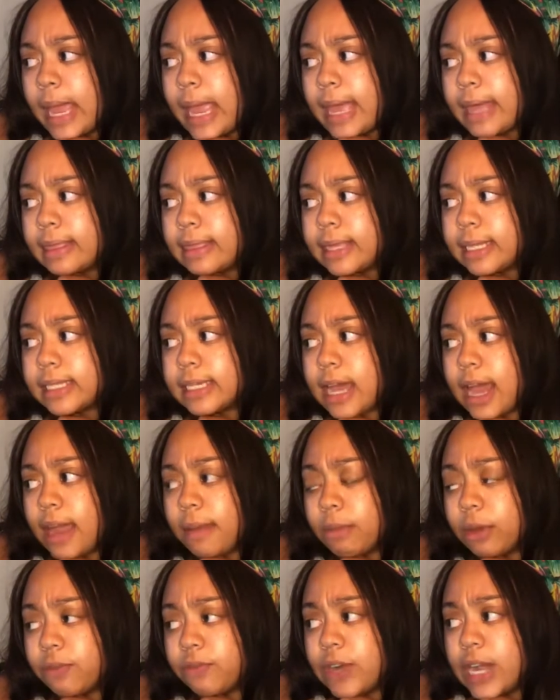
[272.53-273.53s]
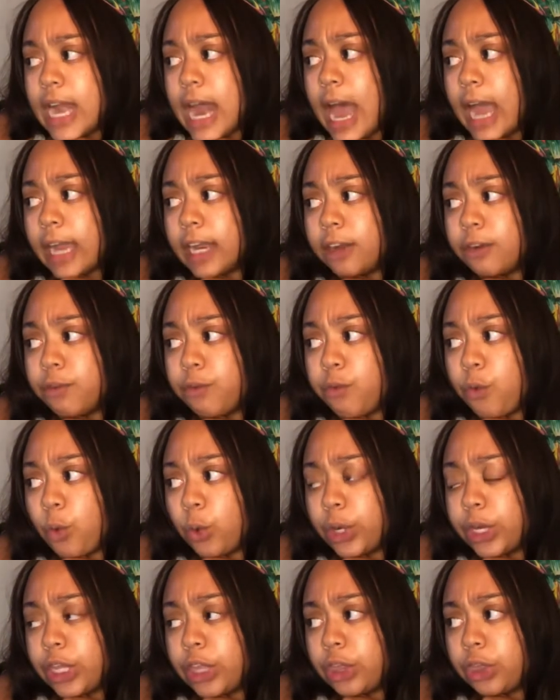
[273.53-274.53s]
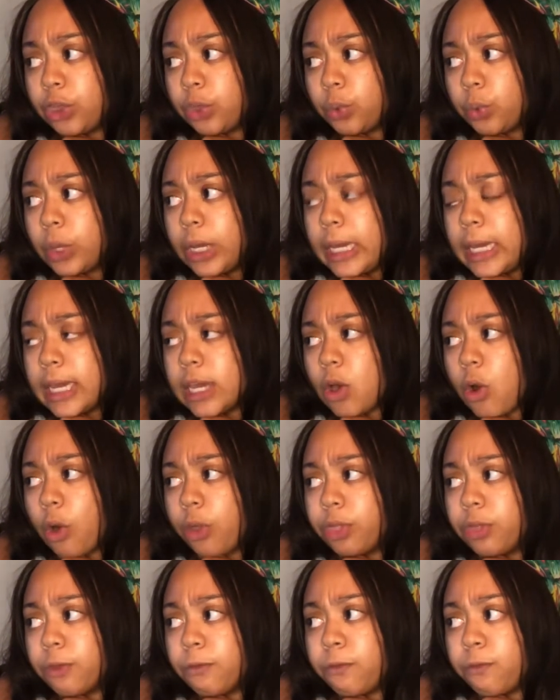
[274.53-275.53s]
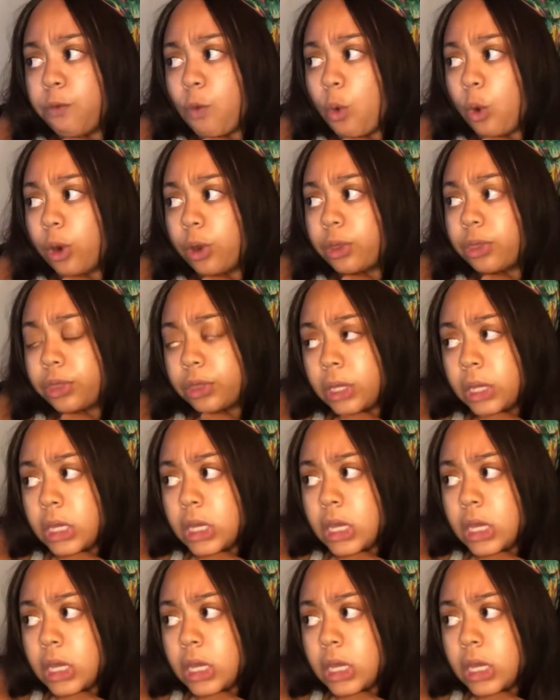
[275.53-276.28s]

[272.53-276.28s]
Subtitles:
at the time of 9:43 on the 4th,